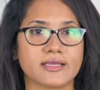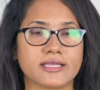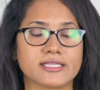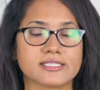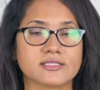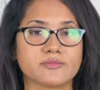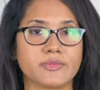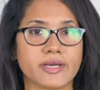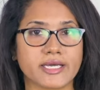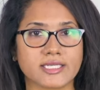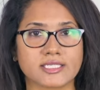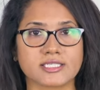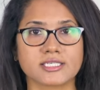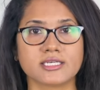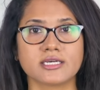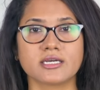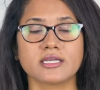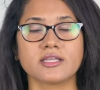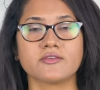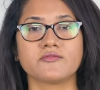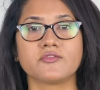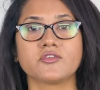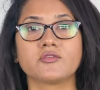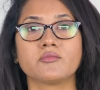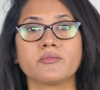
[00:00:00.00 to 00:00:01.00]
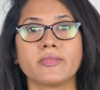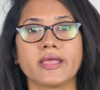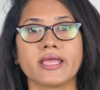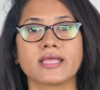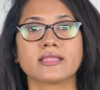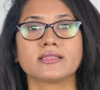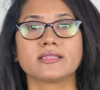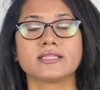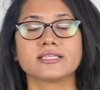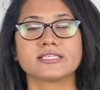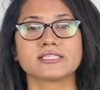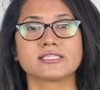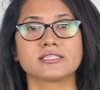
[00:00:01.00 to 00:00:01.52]
better if you
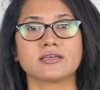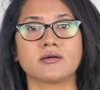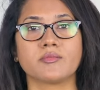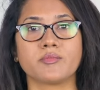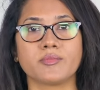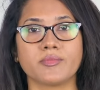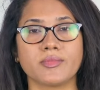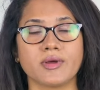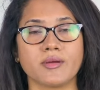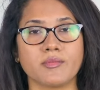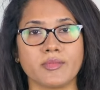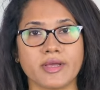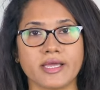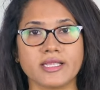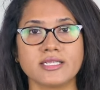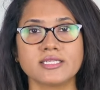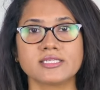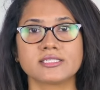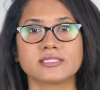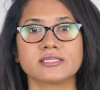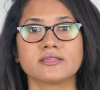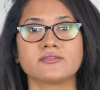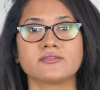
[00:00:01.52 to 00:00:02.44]
make this amends